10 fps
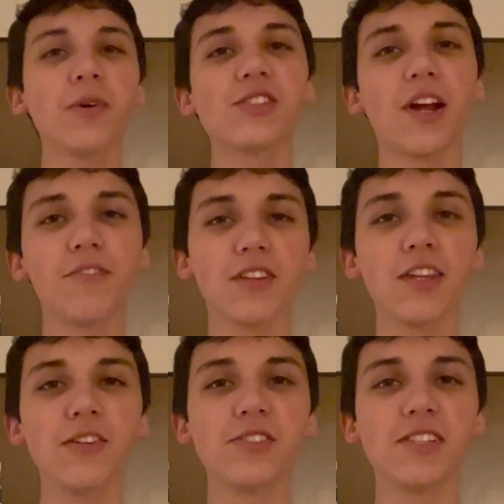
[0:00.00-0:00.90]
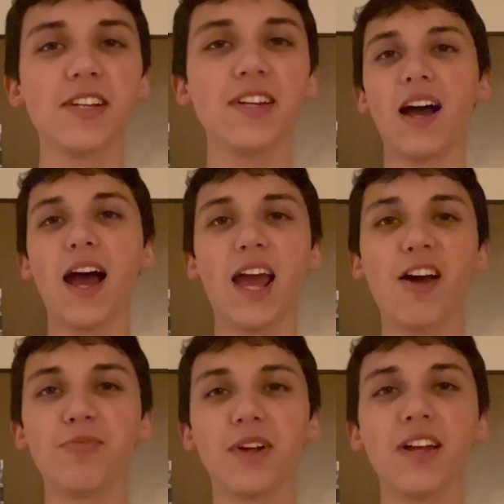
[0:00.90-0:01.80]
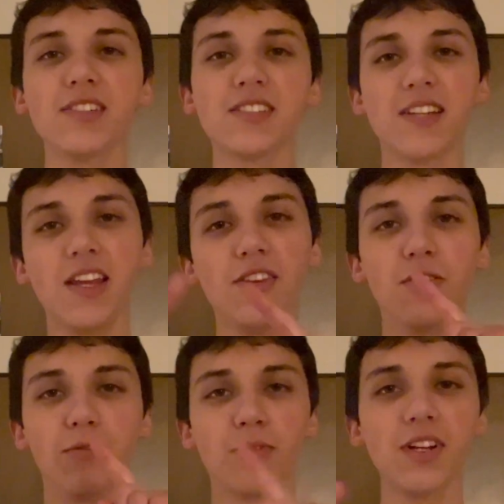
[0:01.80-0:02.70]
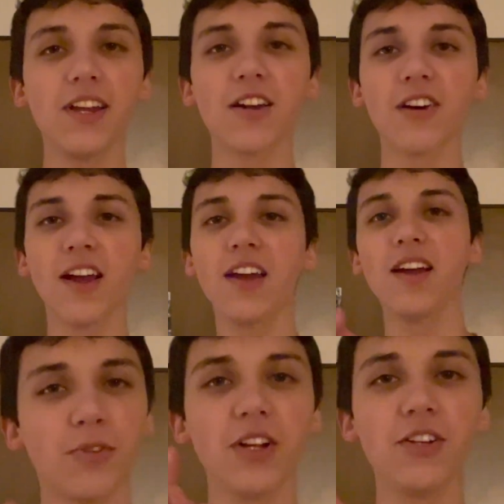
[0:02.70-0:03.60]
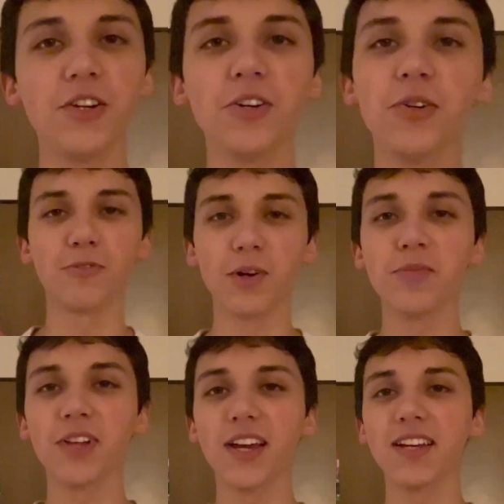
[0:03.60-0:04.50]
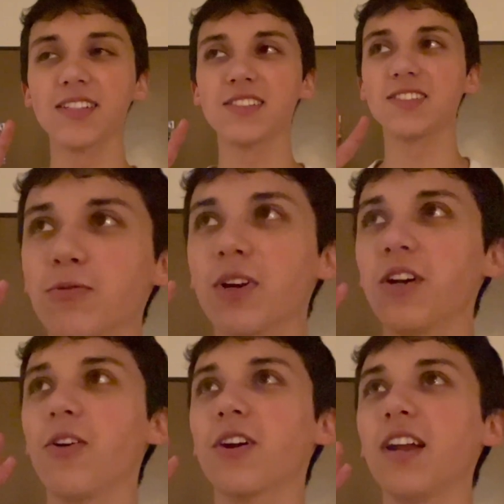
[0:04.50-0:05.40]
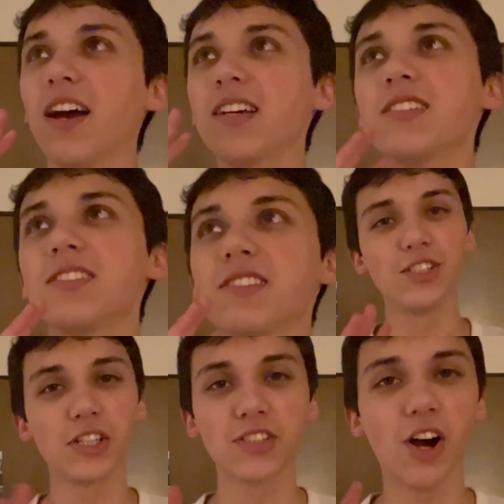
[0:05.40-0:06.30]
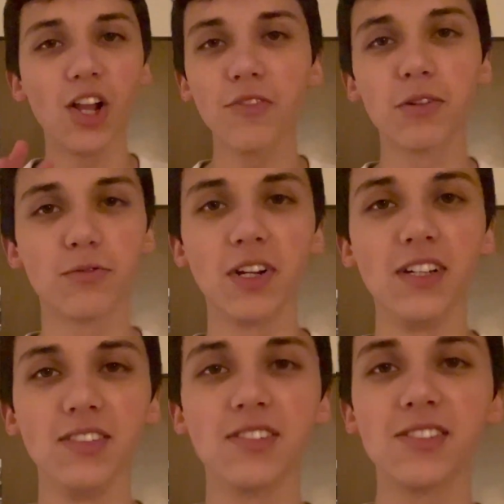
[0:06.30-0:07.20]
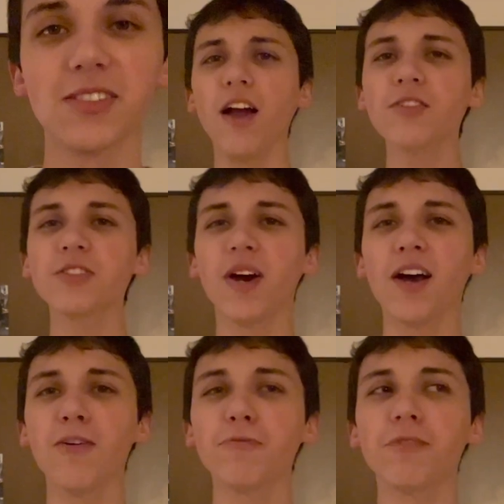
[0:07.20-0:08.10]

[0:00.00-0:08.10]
much everything you see, I have plans to either redecorate, redo, replace, reorganize, just all of the re's. I also have